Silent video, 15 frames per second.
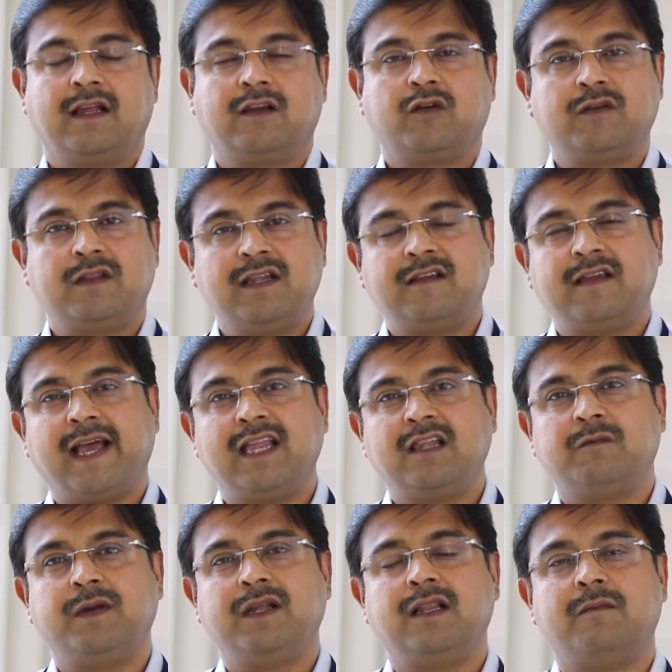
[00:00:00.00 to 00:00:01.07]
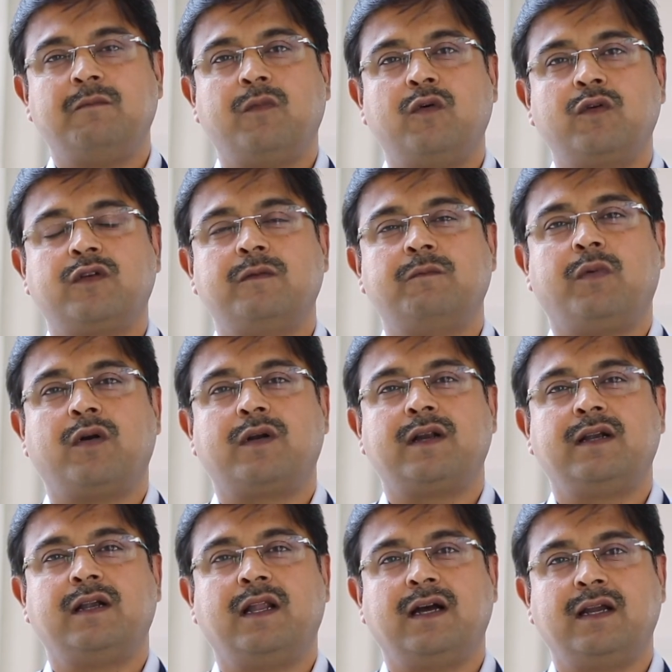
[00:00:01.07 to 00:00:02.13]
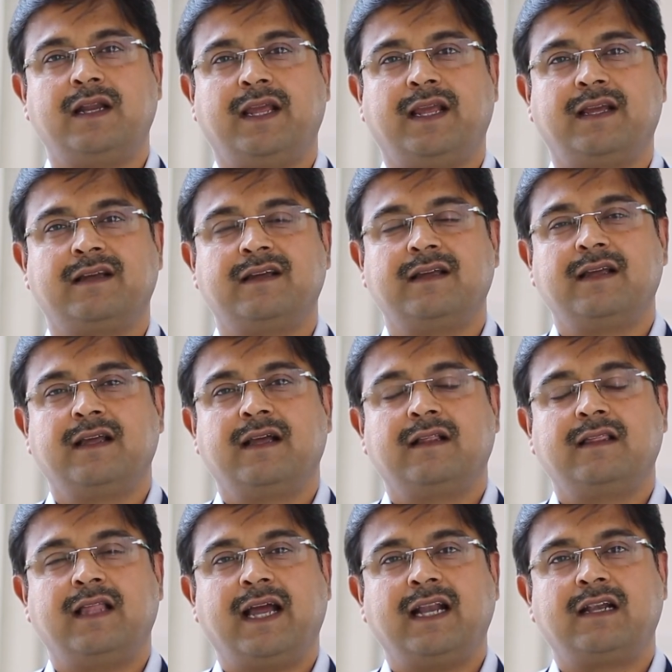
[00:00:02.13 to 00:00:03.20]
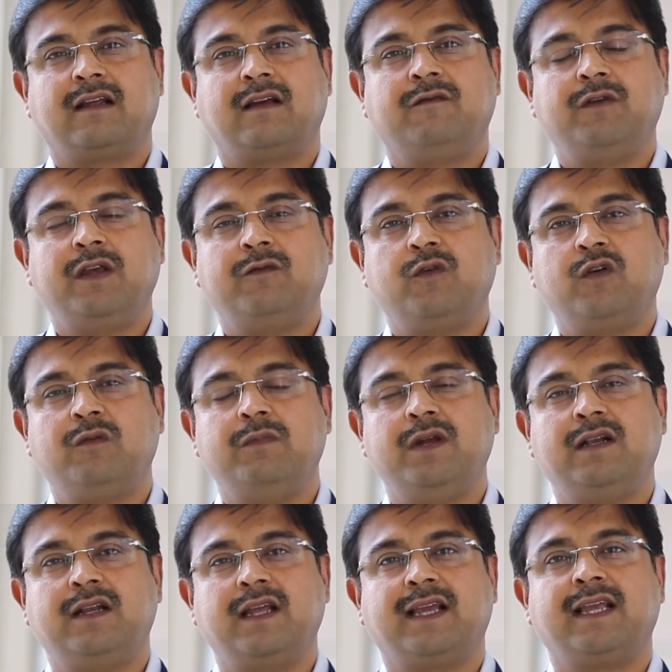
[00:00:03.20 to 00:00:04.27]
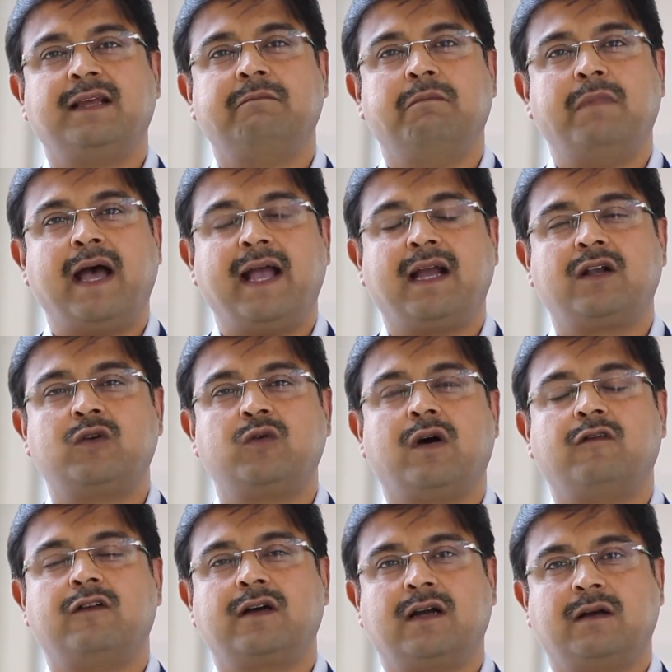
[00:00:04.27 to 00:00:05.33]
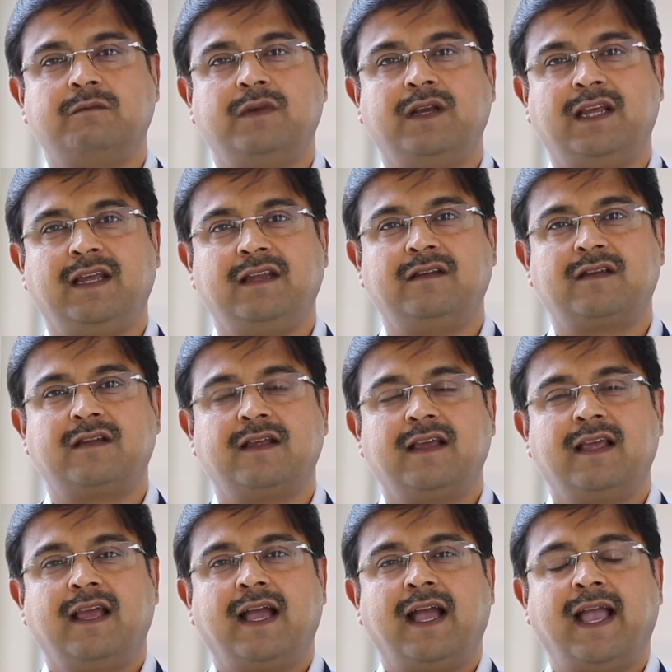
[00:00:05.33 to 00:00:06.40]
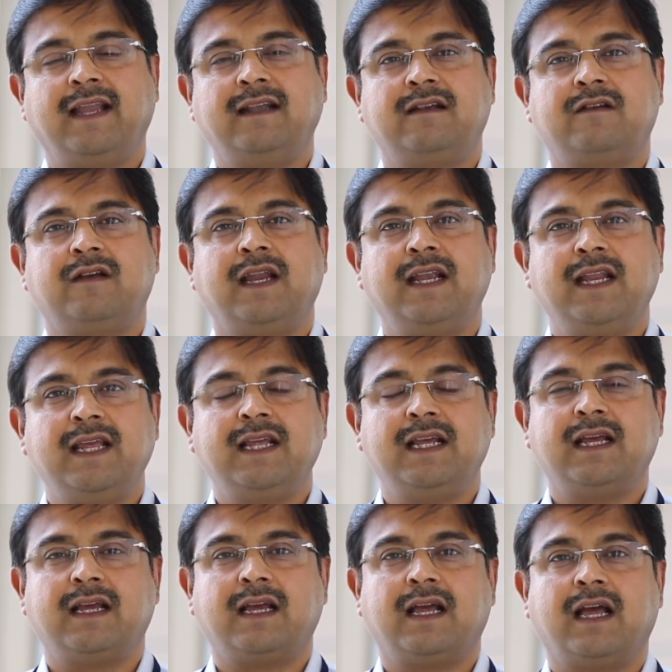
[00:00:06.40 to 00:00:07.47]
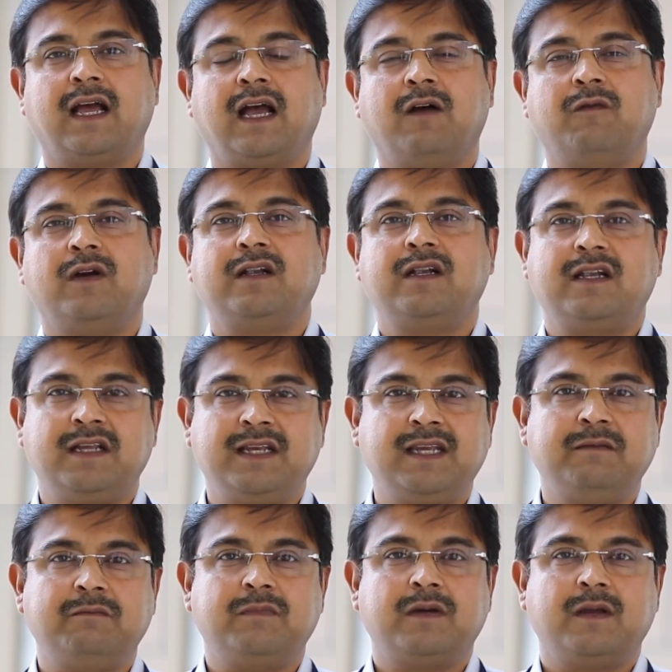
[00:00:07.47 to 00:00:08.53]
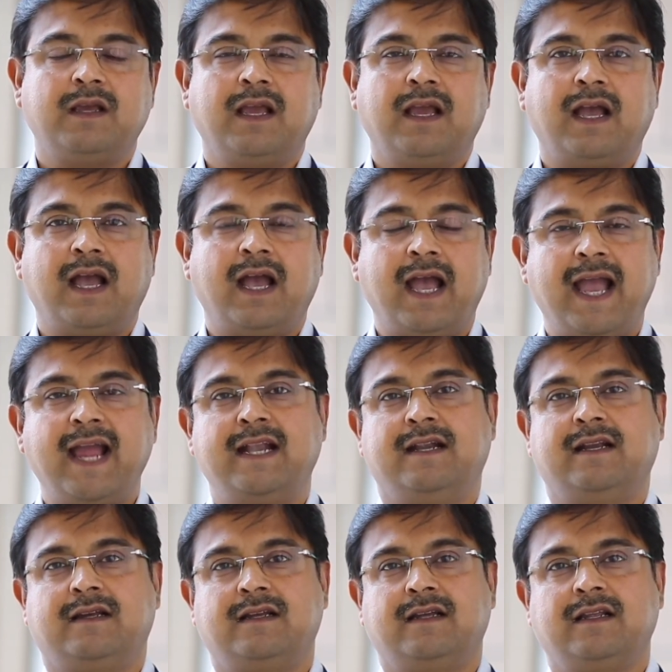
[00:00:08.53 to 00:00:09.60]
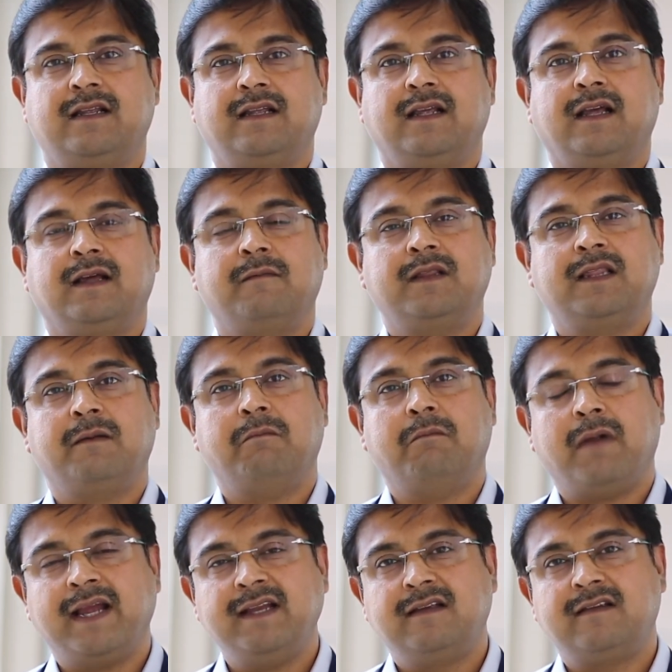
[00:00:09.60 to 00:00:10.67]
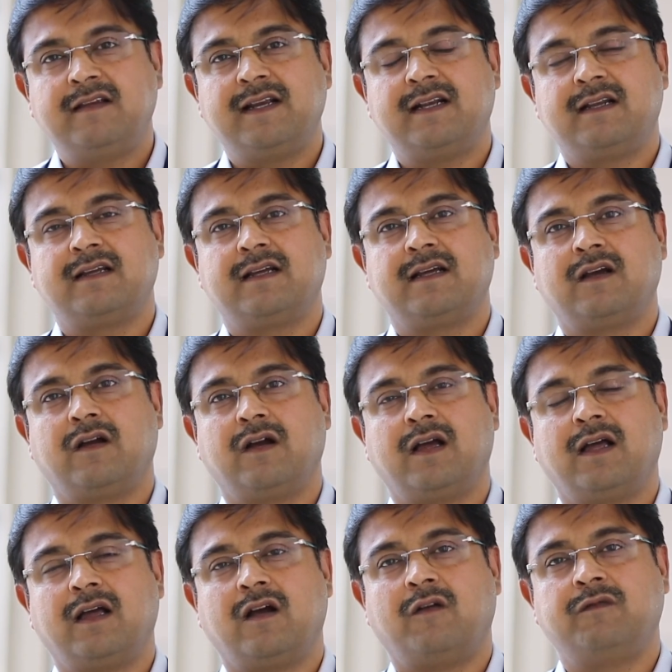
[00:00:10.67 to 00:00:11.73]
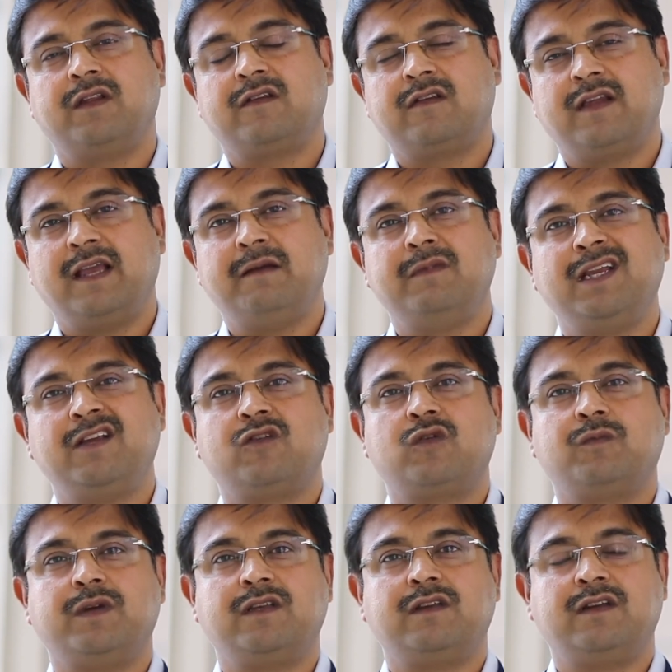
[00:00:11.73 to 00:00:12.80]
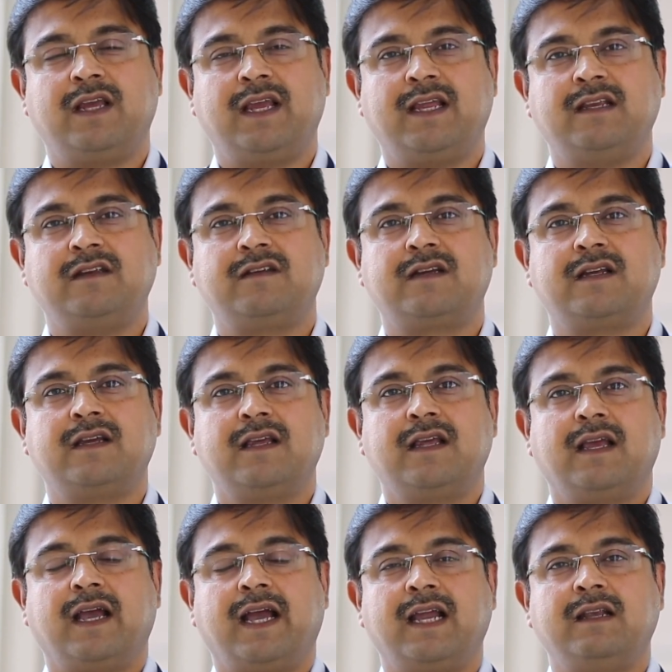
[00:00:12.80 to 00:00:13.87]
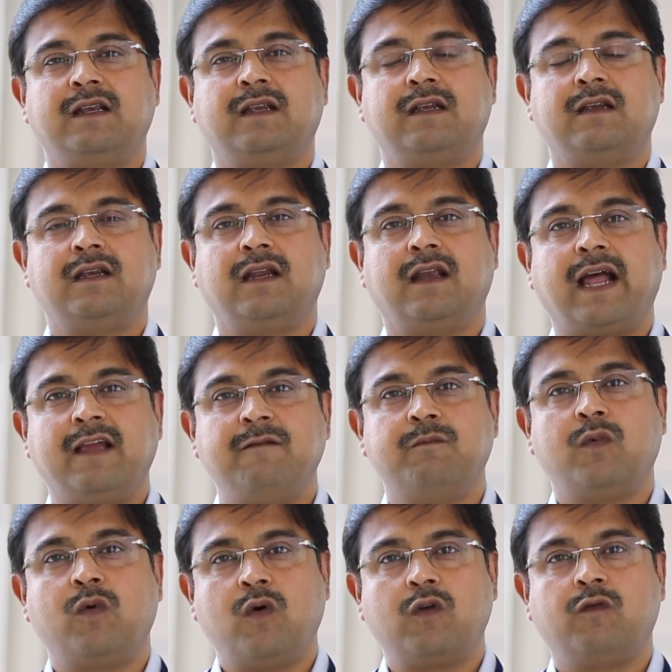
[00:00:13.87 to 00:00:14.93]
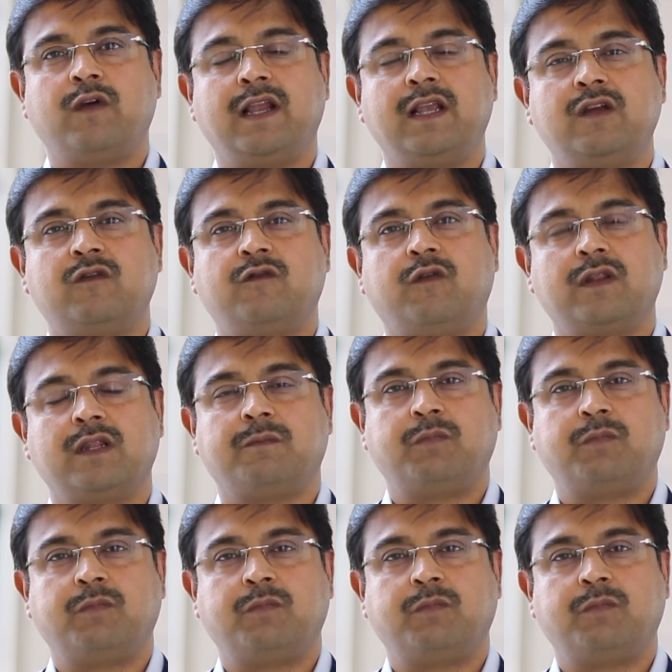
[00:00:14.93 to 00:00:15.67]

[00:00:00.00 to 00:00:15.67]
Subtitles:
So this has been the most important learning that we would be taking back to our companies and training our team, and the mindset of the same needs to be changed and derive more value for the